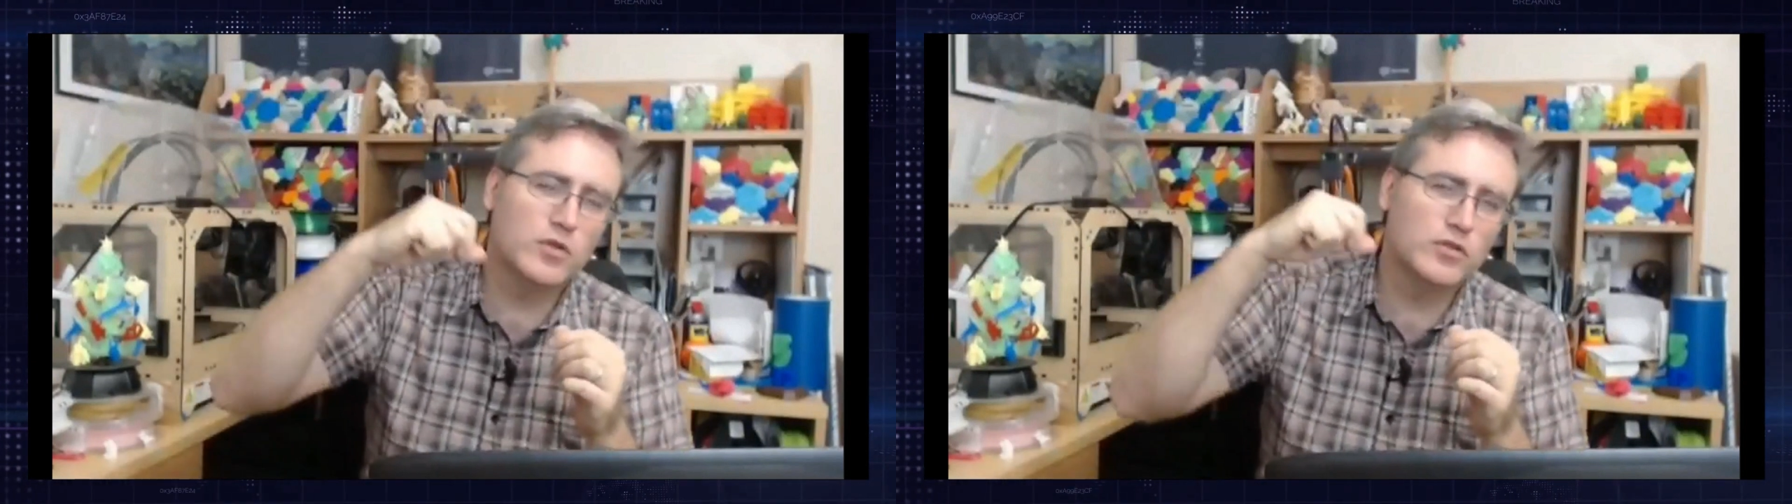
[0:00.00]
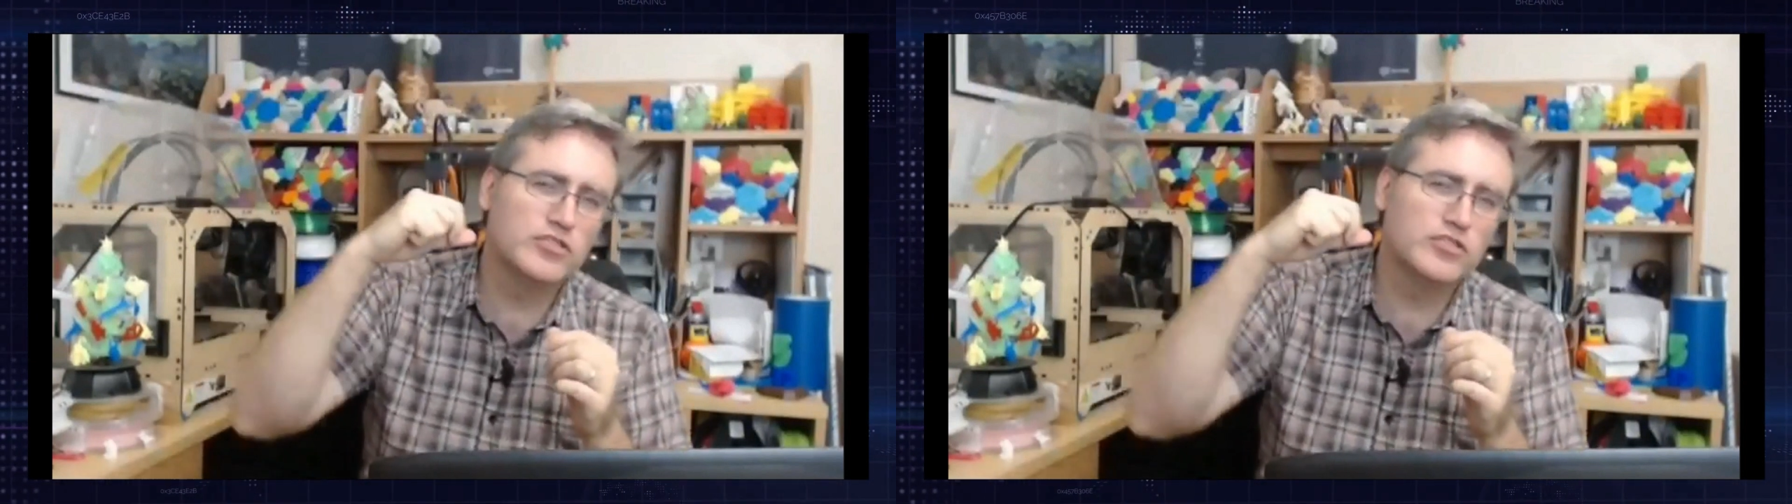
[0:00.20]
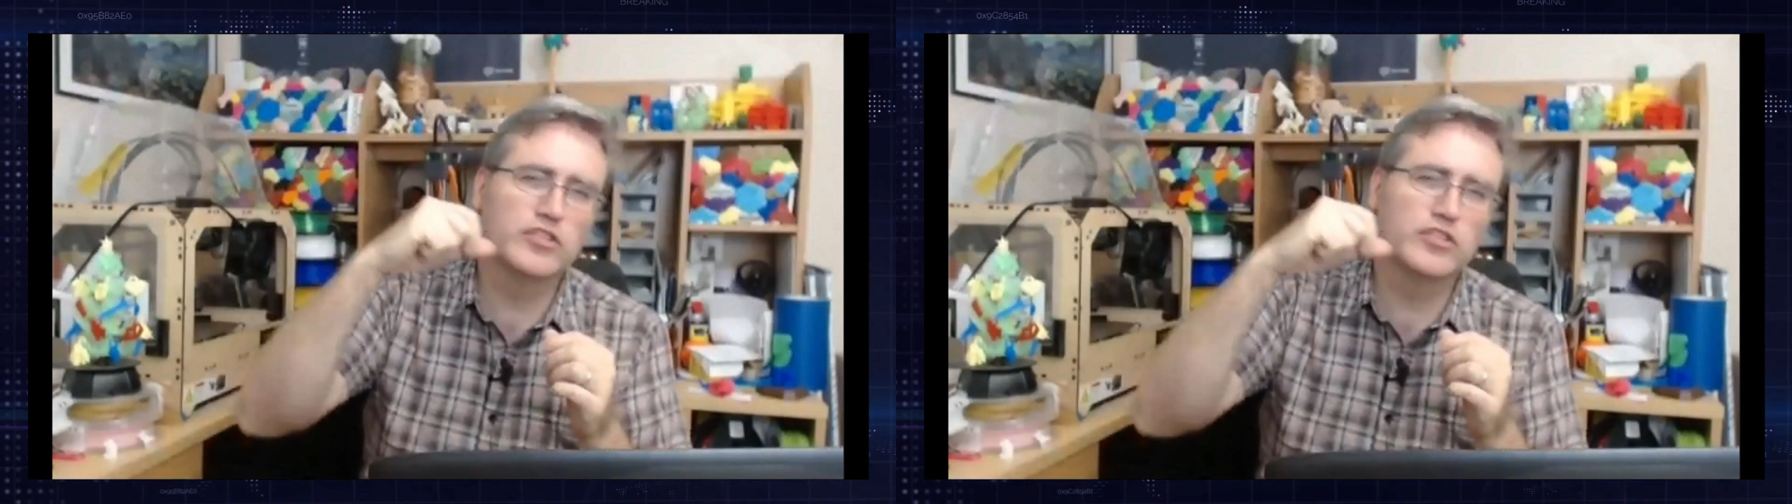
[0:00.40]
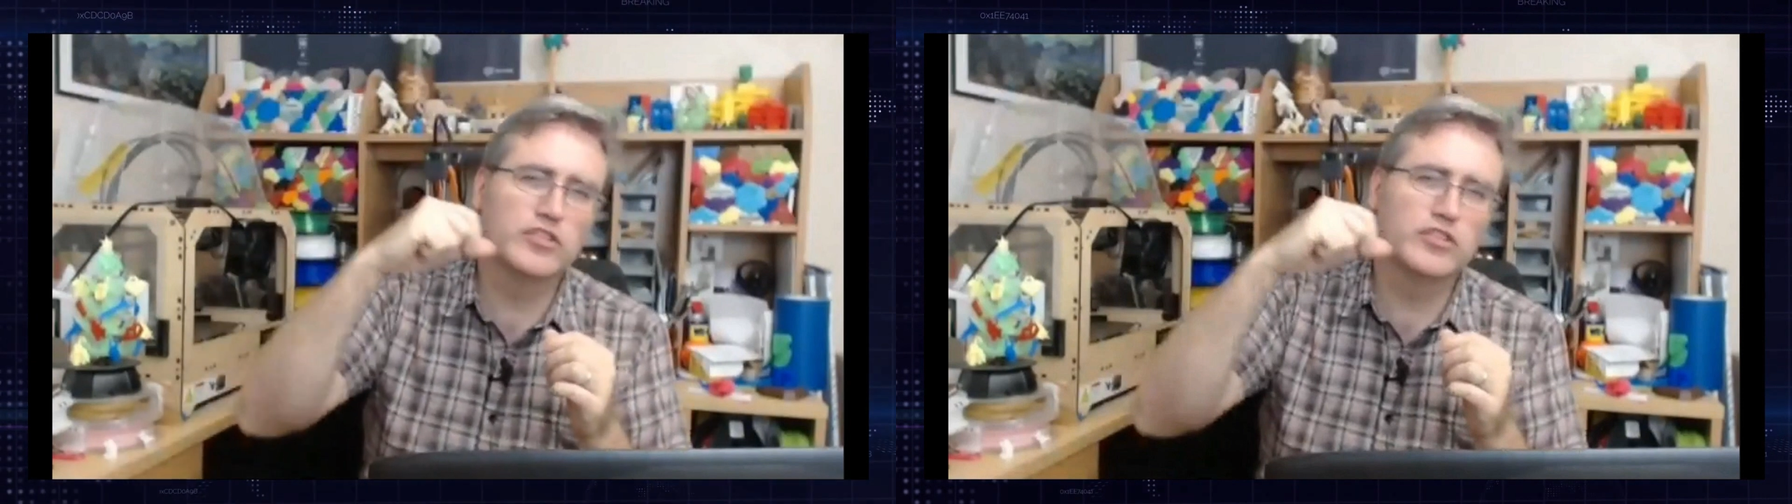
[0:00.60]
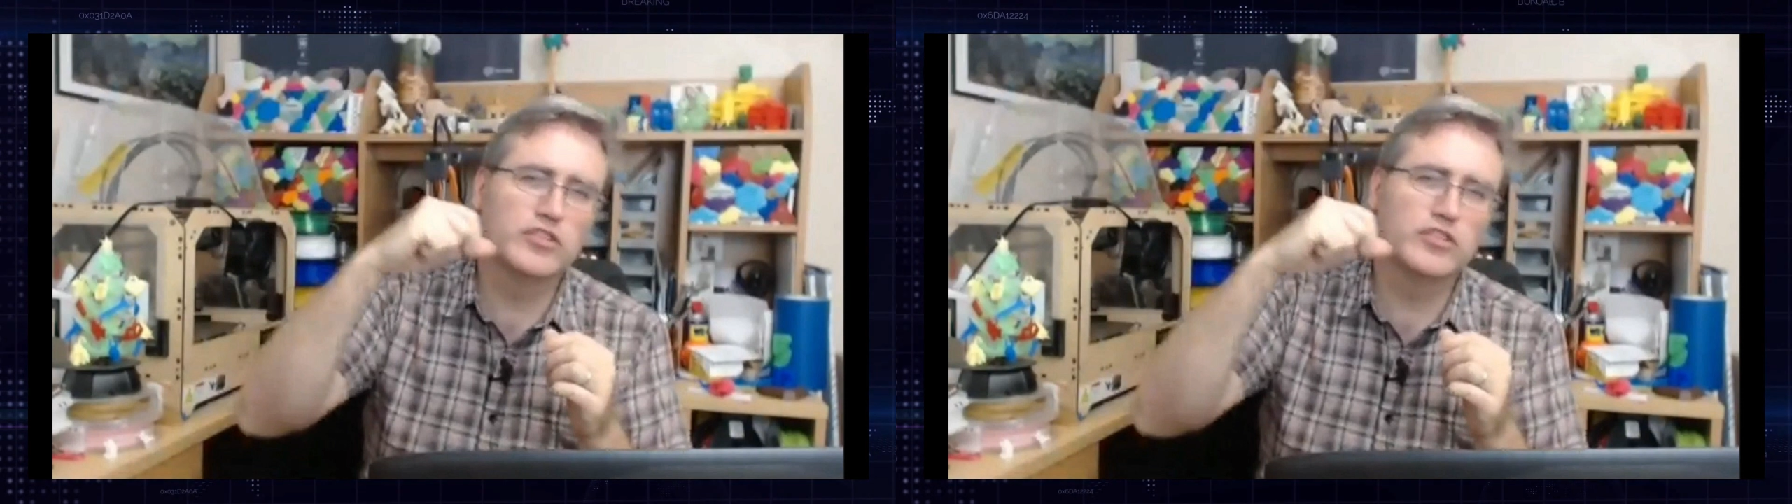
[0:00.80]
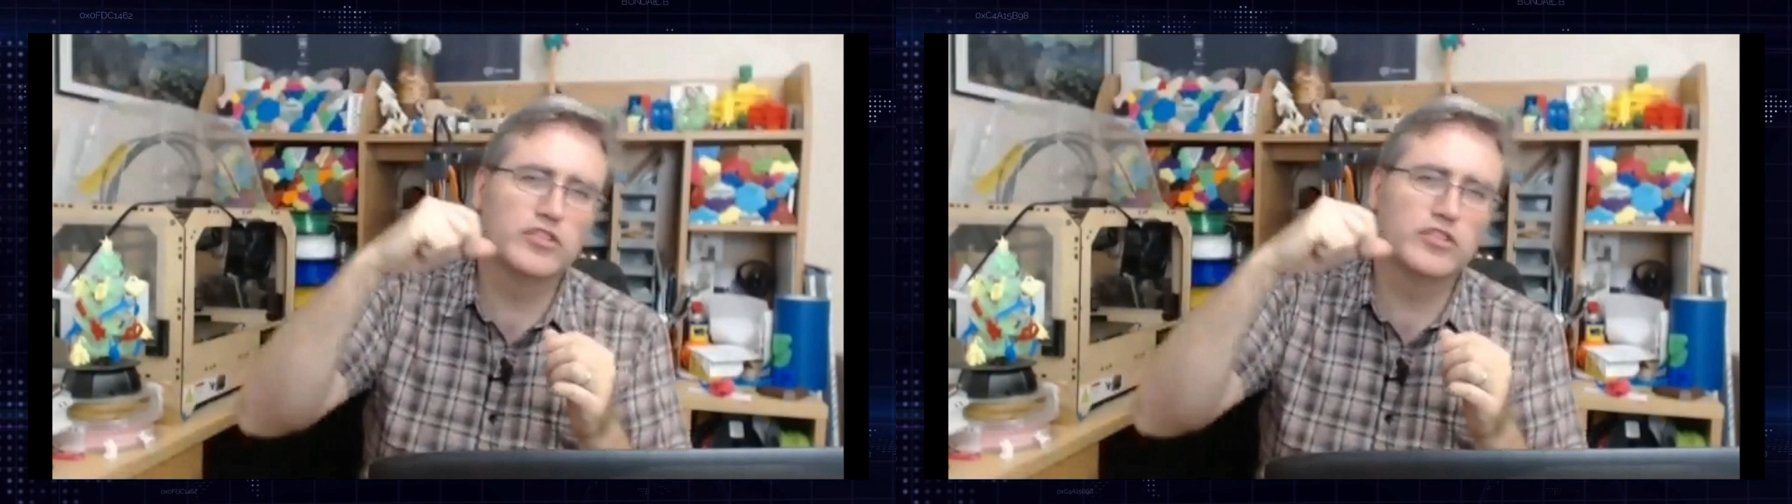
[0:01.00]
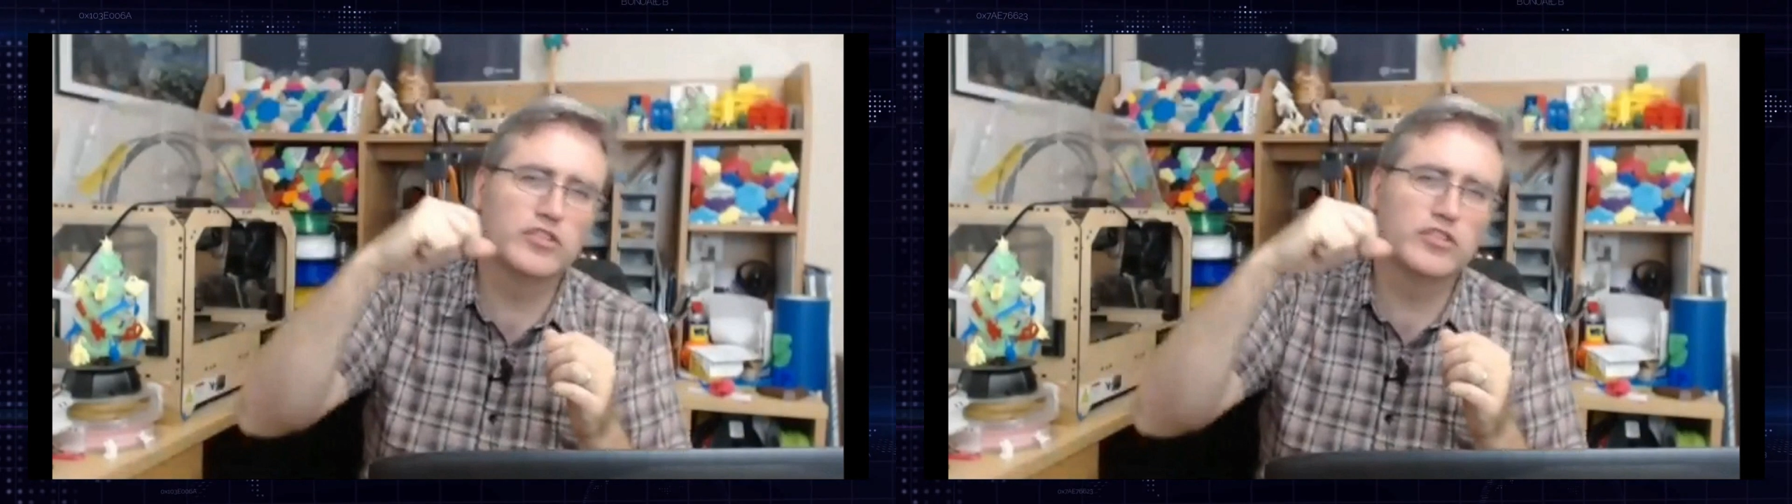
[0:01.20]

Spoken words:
slower,